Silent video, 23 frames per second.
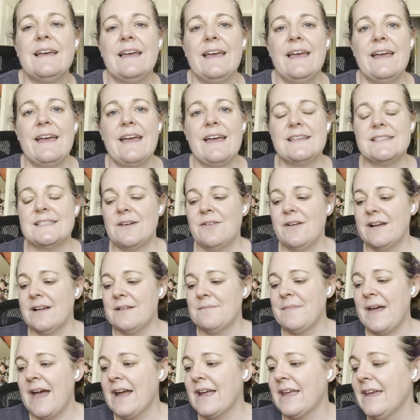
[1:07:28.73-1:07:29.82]
Hey guys,
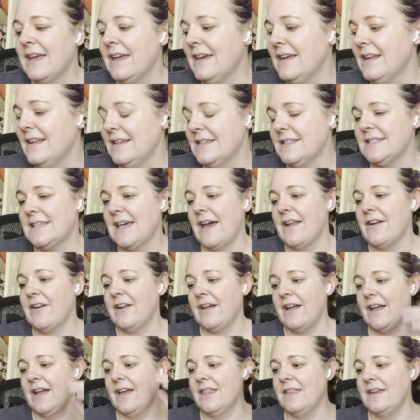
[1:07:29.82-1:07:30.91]
welcome back. It is
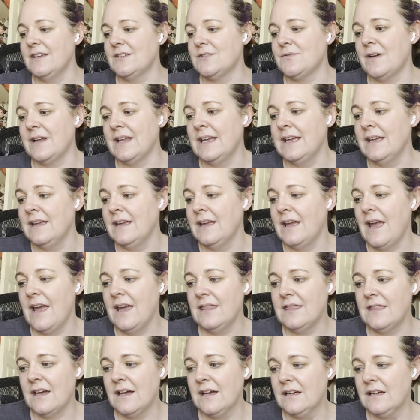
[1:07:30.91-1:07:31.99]
Saturday the 28th.